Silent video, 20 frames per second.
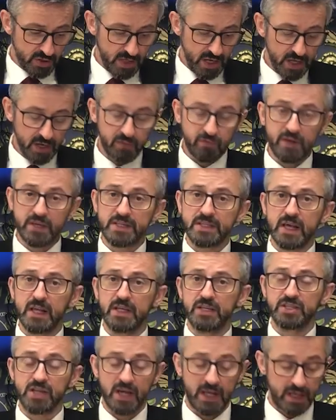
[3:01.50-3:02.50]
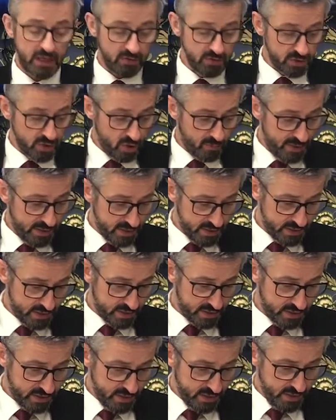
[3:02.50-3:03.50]
head of retail at JLL,
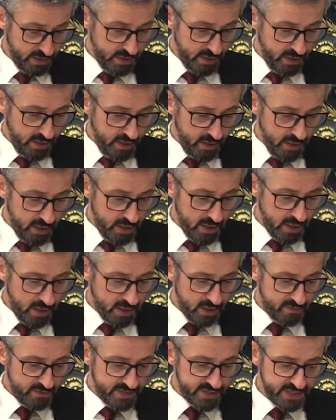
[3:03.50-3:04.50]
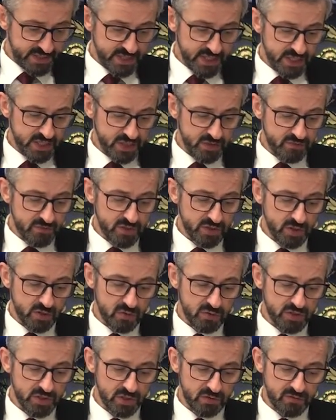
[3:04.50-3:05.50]
comments, the visitation
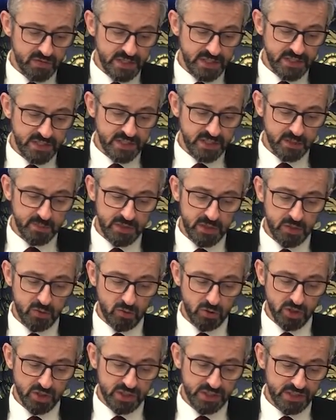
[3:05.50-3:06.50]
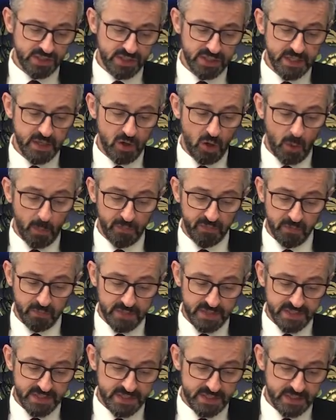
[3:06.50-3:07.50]
results are reason to be cautiously
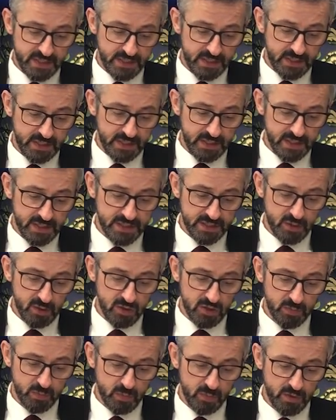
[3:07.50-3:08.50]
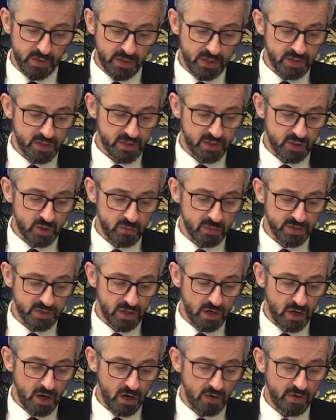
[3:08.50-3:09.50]
optimistic. It is noticeable that consumers
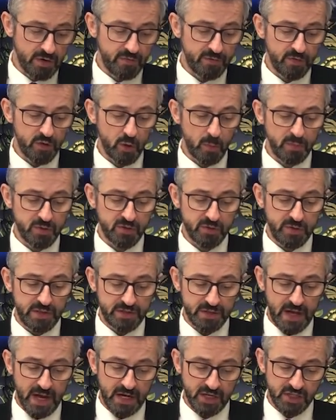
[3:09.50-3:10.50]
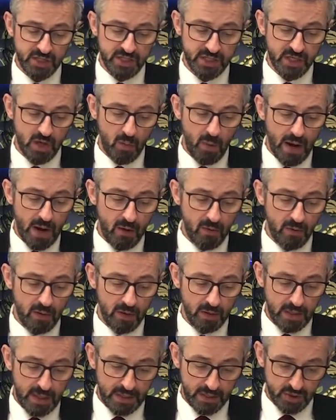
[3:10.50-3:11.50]
are hungry for the opportunity to actually go out
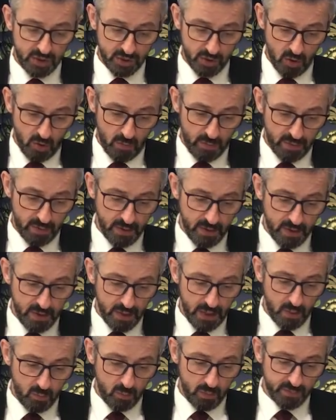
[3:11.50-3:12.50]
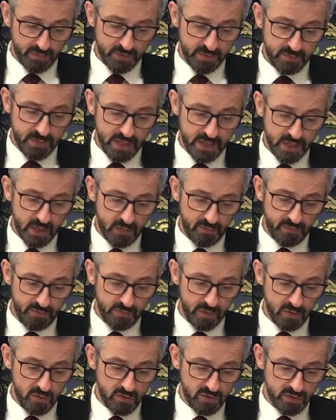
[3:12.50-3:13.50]
and shop and want to make up for
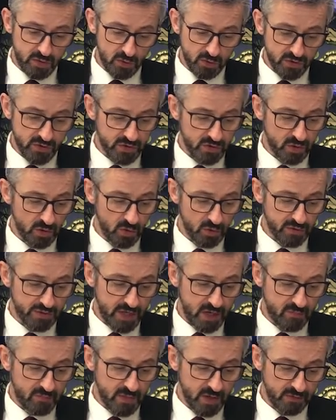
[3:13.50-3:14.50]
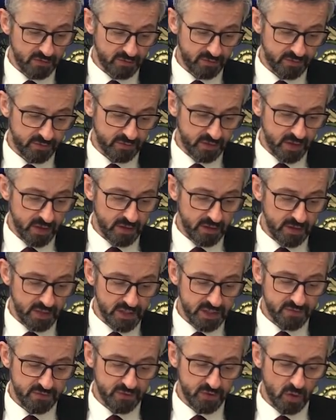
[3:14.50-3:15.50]
those lost lockdown months.
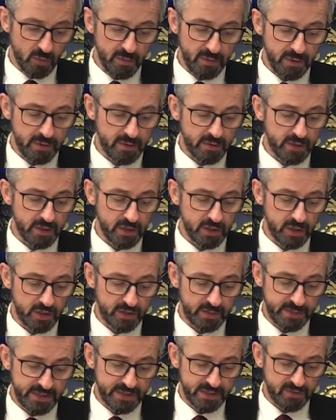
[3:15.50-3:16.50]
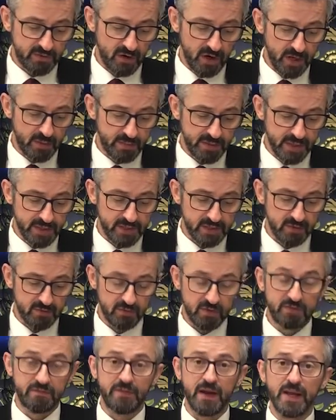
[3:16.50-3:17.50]
This phenomenon could be described as
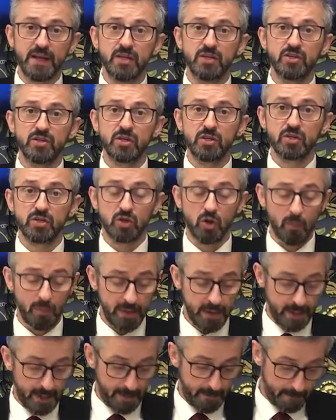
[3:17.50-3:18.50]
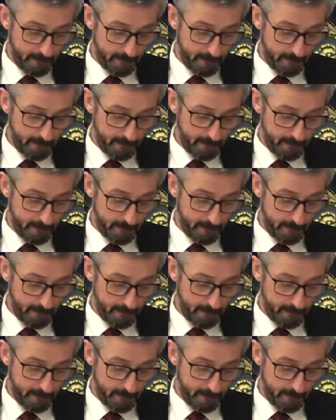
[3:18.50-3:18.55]
revenge shopping.